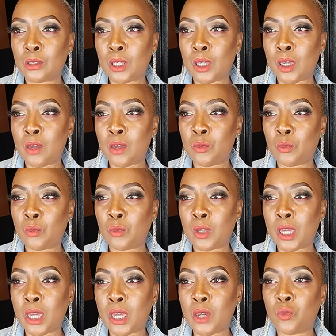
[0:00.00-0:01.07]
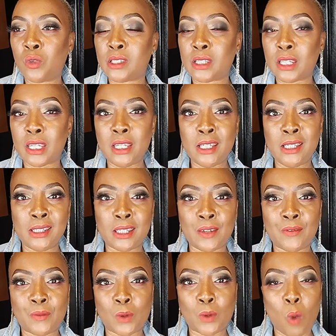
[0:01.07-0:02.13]
it it was easy
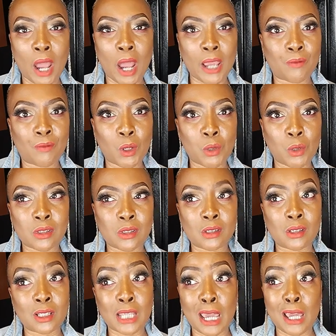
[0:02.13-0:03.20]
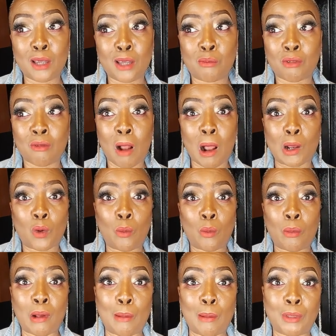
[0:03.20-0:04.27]
for white folks to take Barack
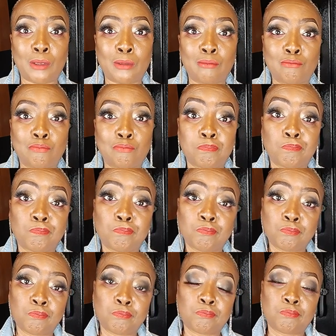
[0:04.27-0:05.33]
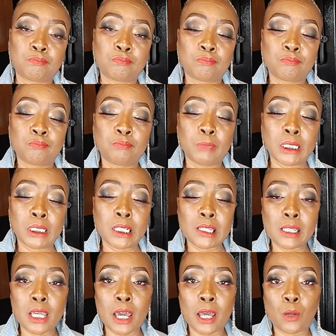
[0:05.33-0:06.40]
Obama because
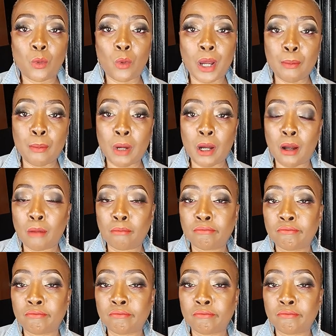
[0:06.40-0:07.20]
he had a white mom.